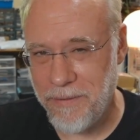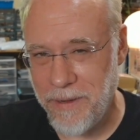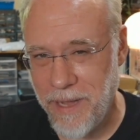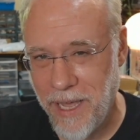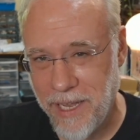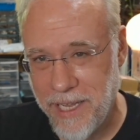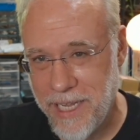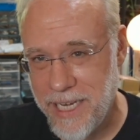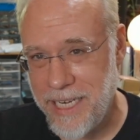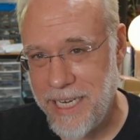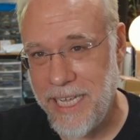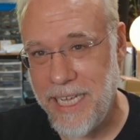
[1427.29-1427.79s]

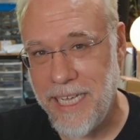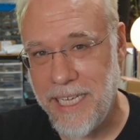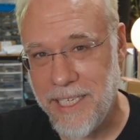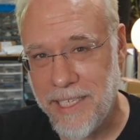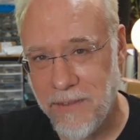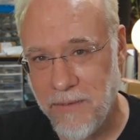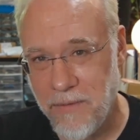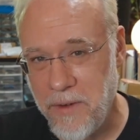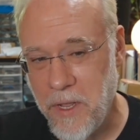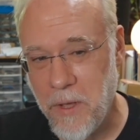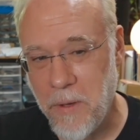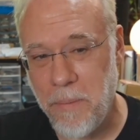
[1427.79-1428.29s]
LEDs,
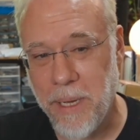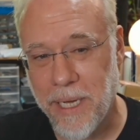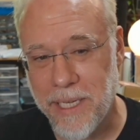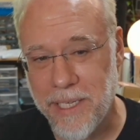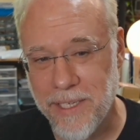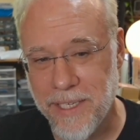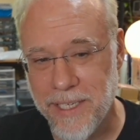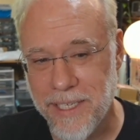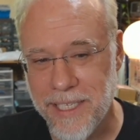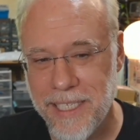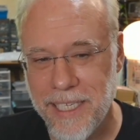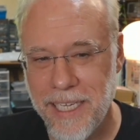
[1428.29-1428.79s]
of
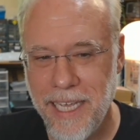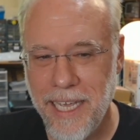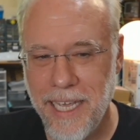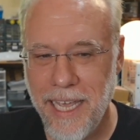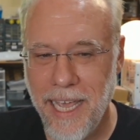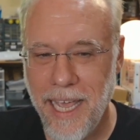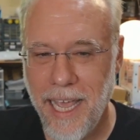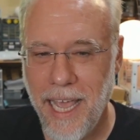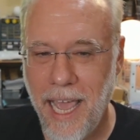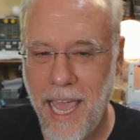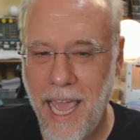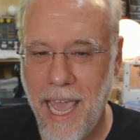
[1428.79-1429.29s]
neopixels.
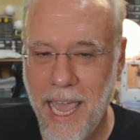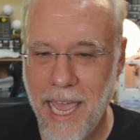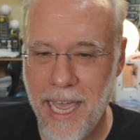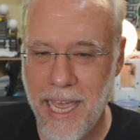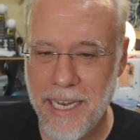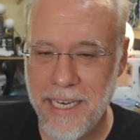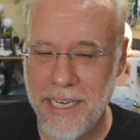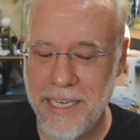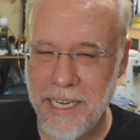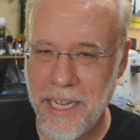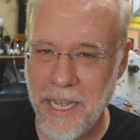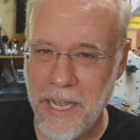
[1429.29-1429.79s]

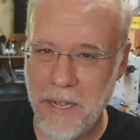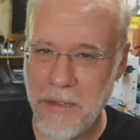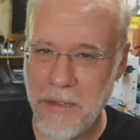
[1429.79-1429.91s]
And